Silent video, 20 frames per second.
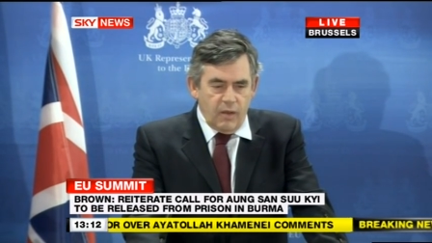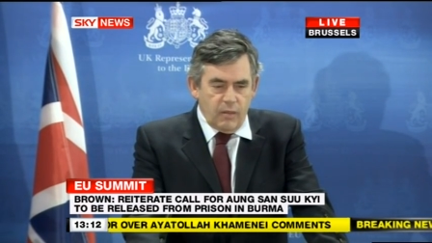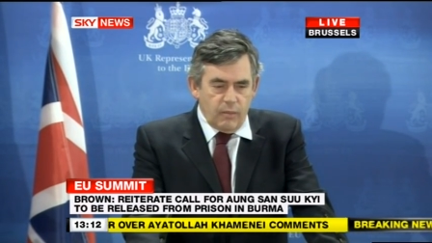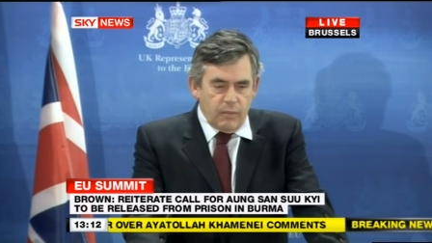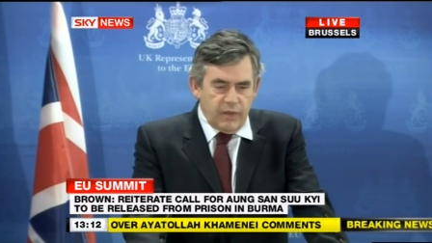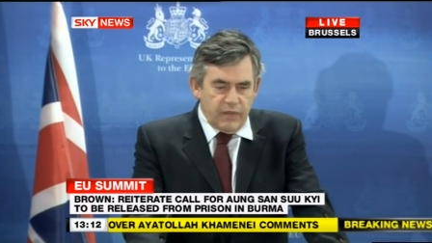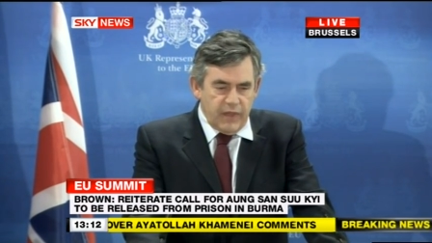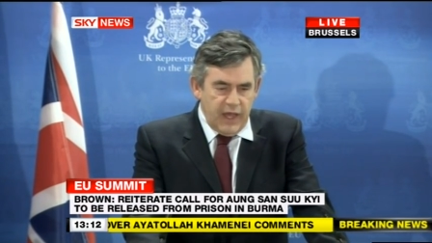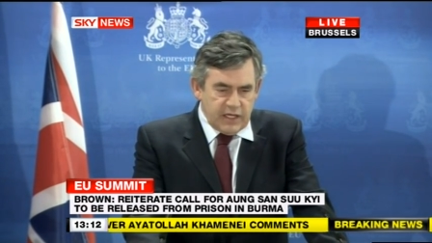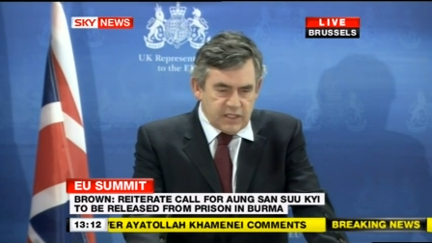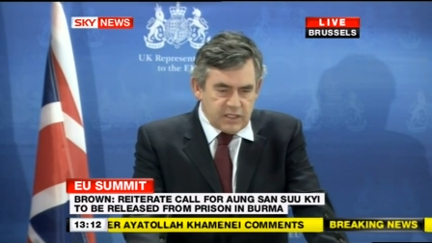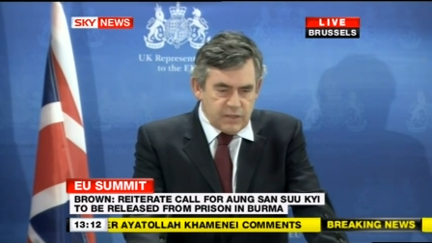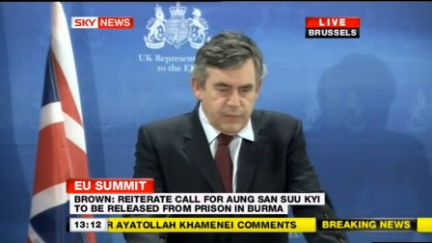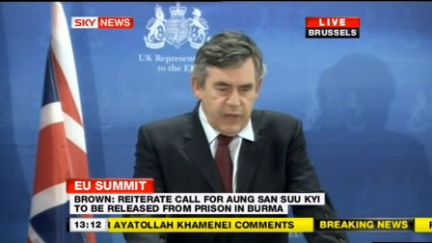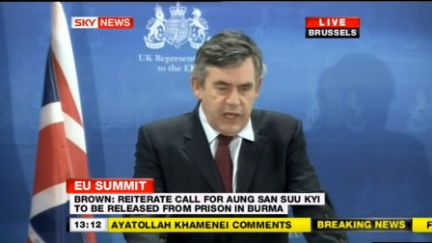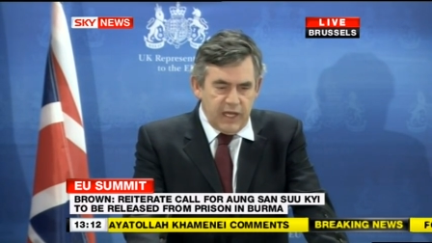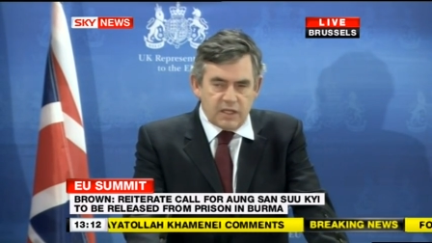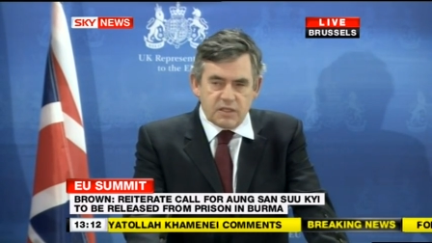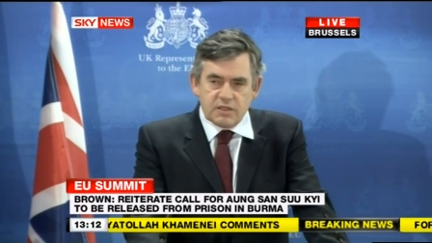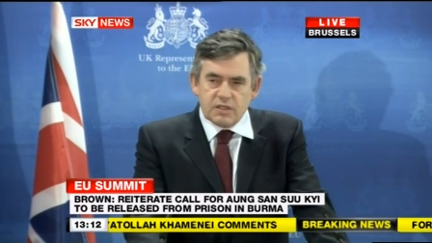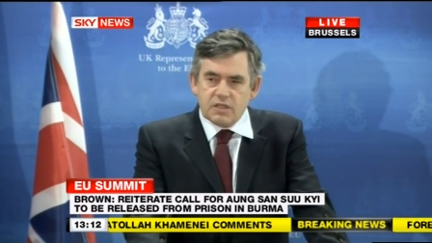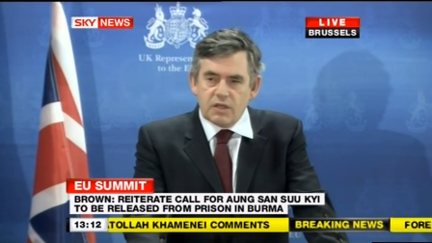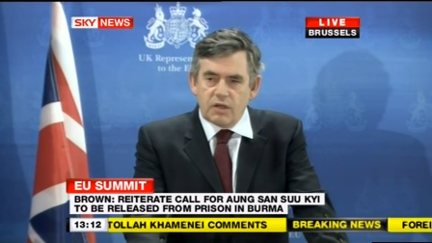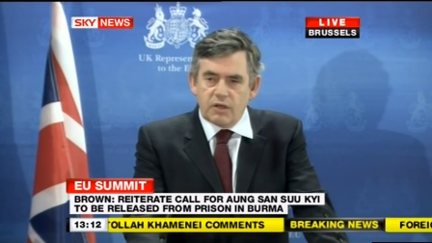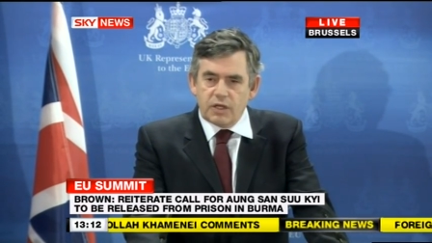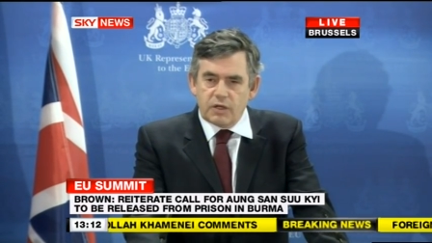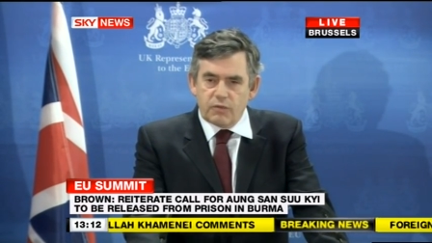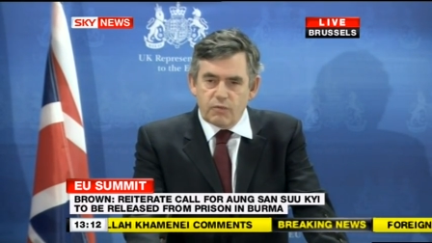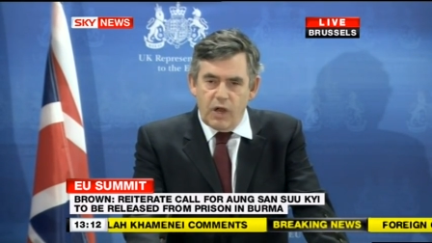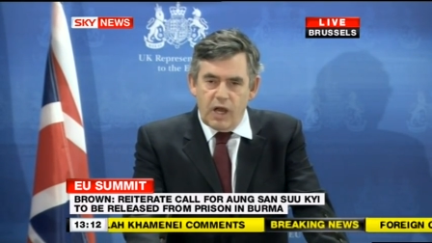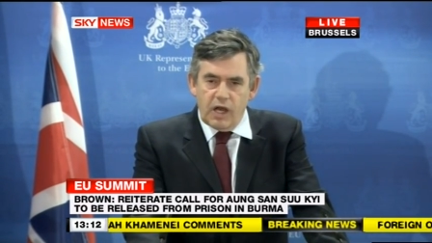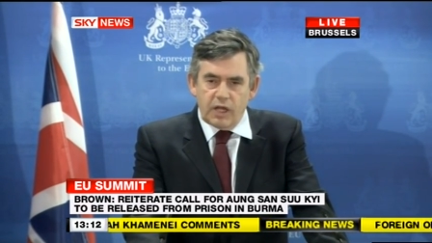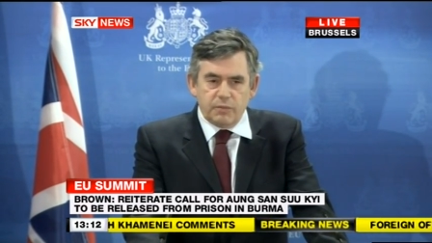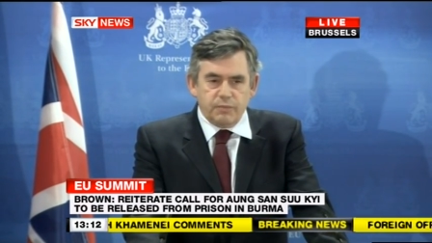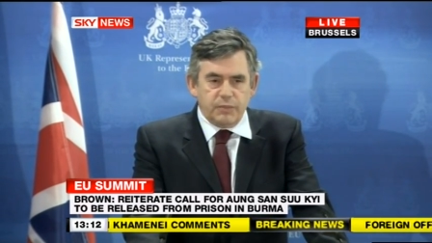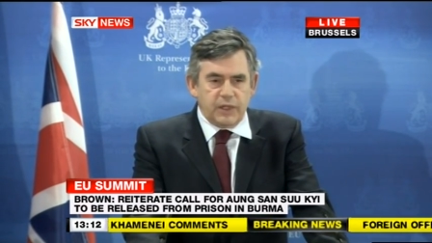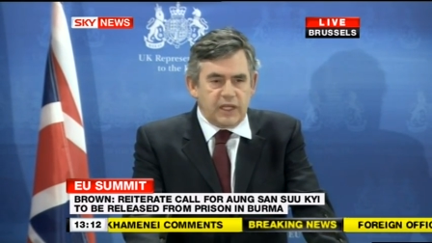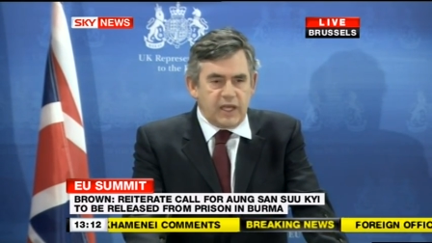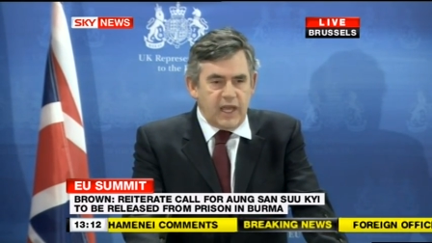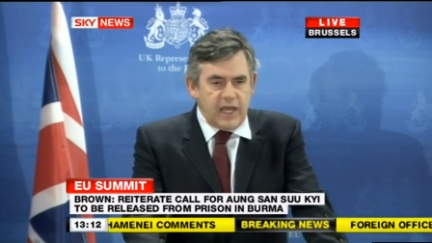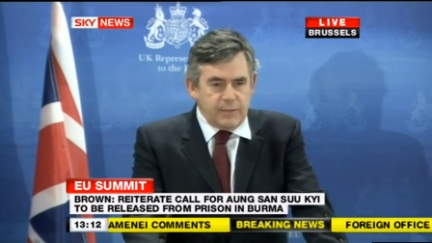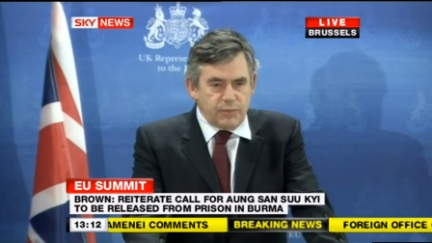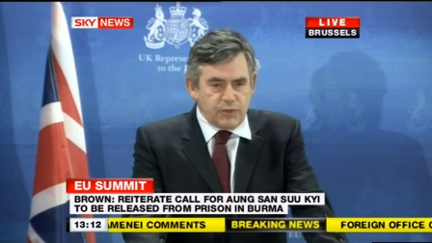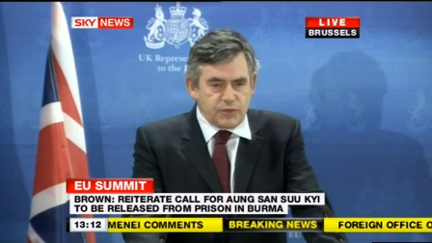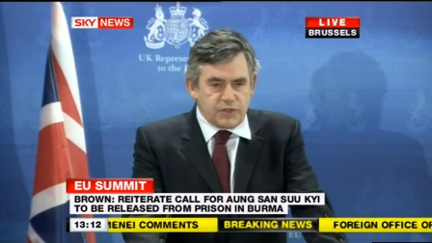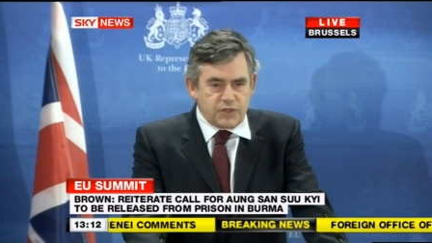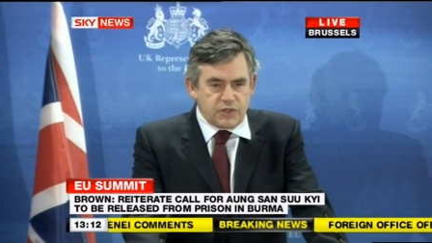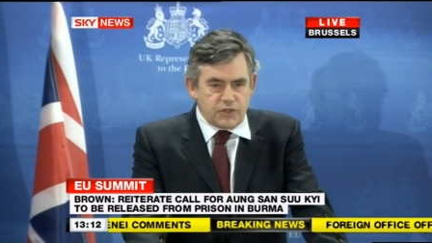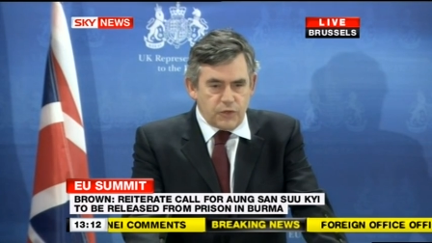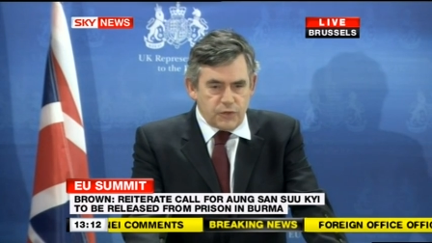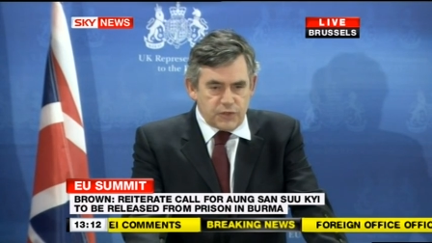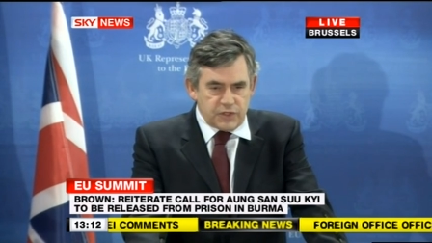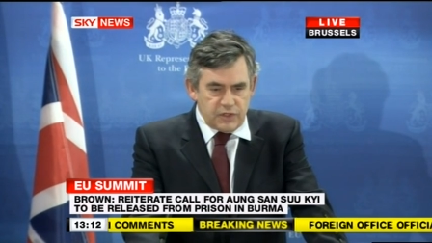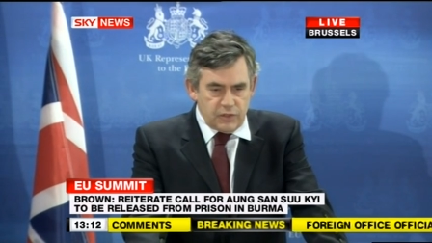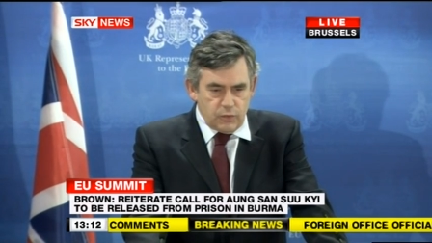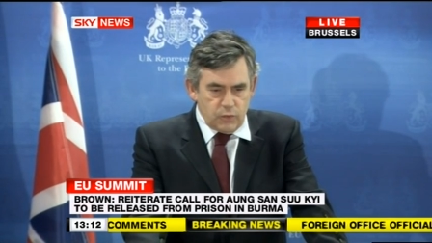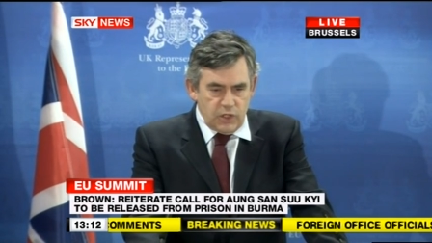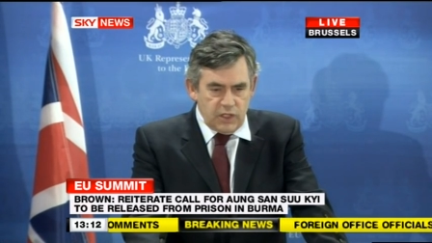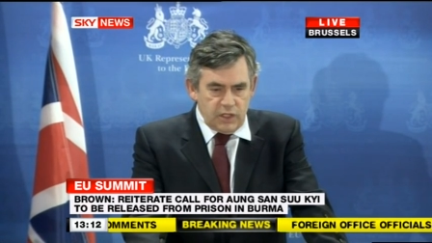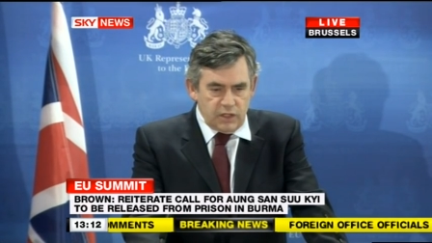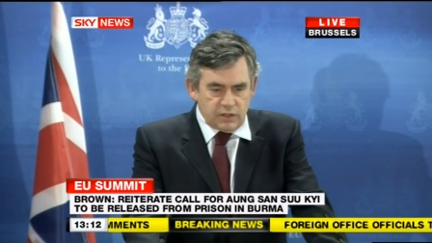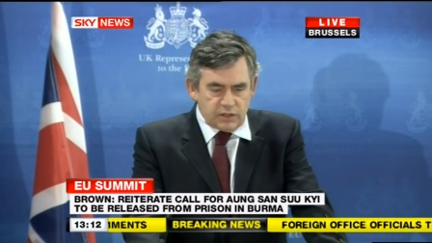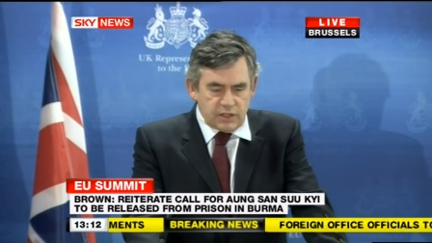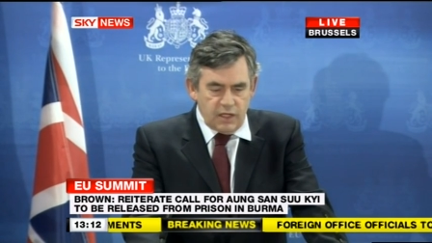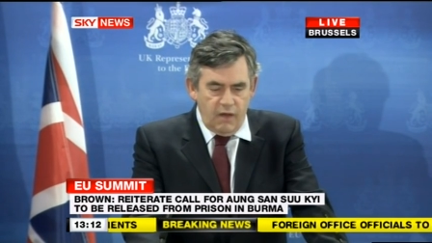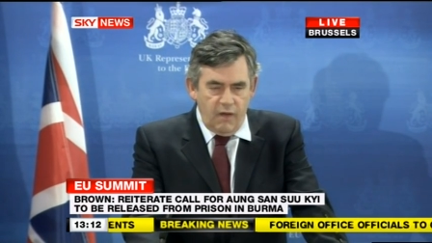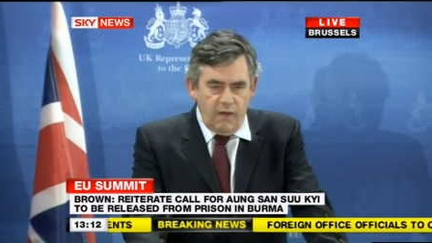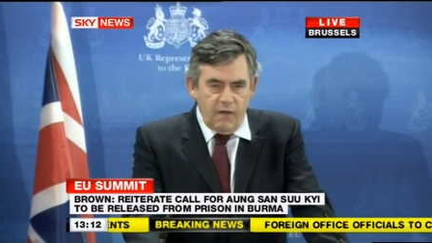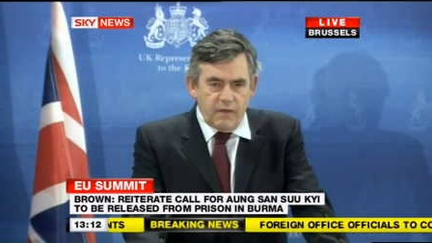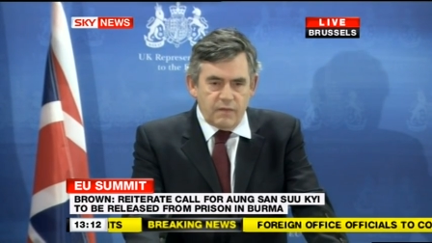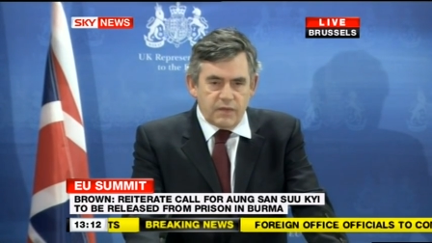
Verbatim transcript: but that depends on Iran being able to show to the world